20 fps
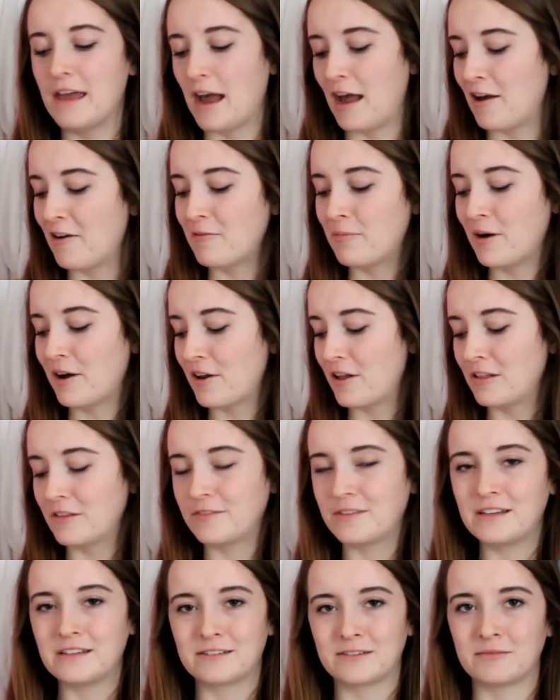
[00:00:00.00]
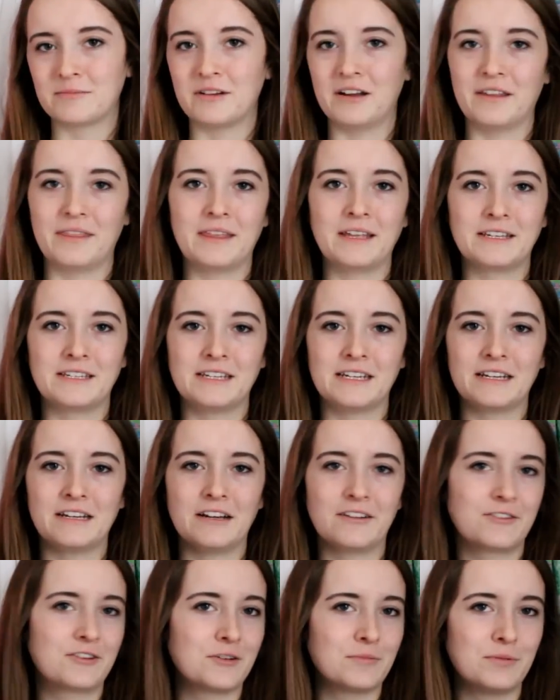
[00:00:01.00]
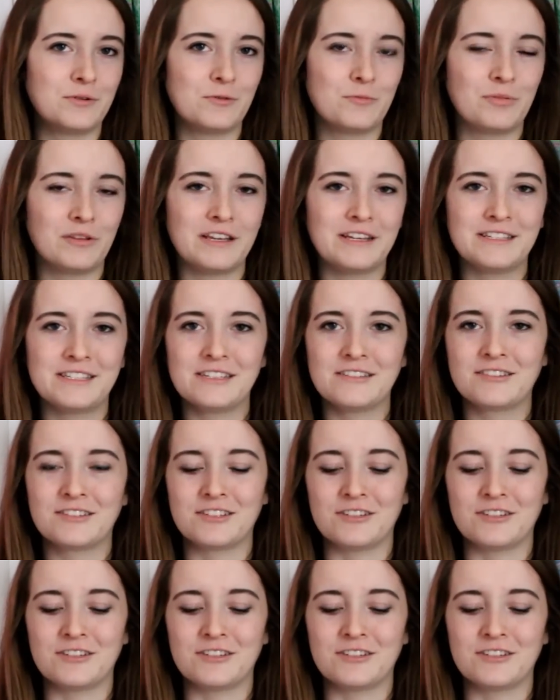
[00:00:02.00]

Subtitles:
I've bought all of these from authentic Hunter boot places,